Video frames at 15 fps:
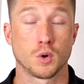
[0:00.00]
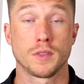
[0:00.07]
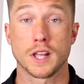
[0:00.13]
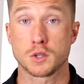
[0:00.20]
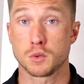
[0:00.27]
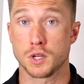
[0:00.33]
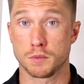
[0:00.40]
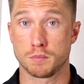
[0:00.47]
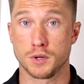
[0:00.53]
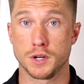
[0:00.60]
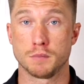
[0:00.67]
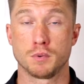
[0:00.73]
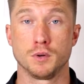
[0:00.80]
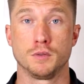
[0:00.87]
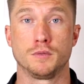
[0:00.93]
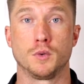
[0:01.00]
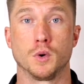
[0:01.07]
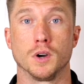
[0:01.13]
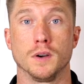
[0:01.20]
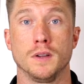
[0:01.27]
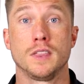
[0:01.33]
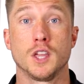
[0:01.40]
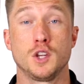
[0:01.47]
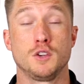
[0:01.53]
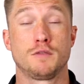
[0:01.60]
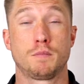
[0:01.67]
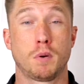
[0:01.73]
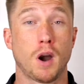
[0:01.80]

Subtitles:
or that's what you're pre-approved for, then you've